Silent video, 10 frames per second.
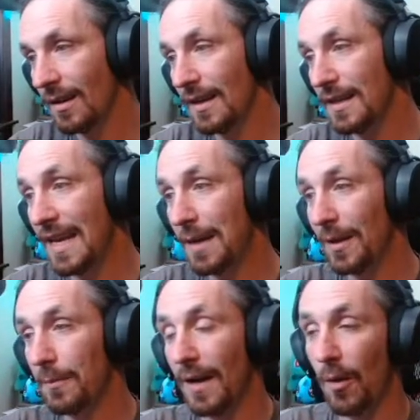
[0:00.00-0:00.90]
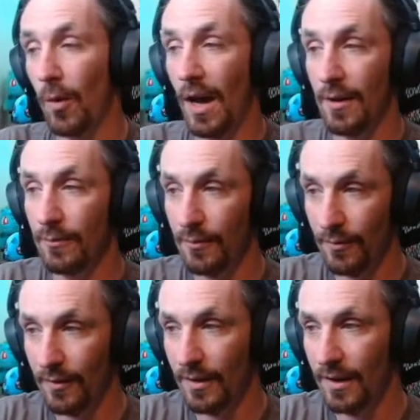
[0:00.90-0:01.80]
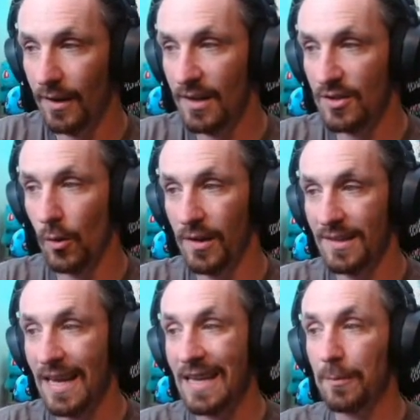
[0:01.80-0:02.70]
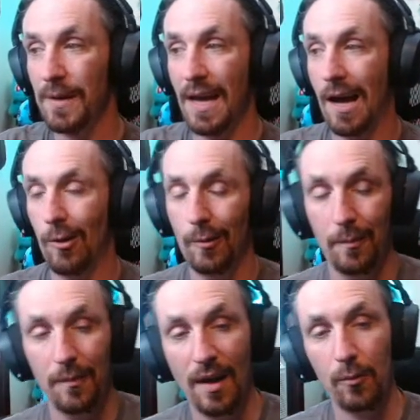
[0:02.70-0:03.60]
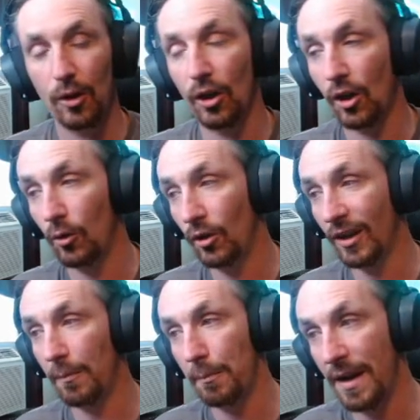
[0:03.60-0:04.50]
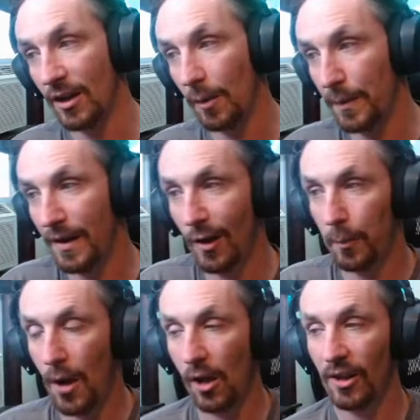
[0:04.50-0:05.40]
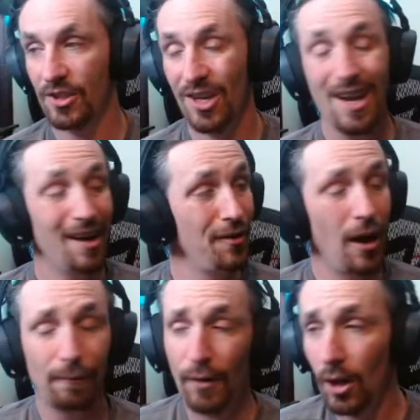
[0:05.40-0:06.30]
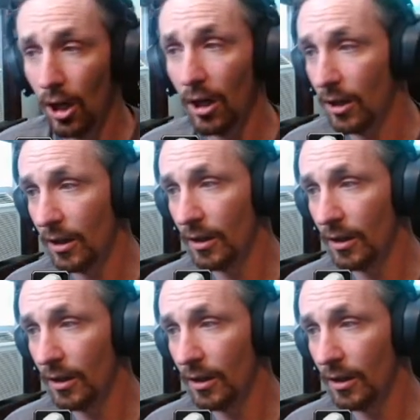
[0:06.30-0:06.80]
namely my wife, is going to take me out and we're going to go look at makeup and nail polish. Not for her.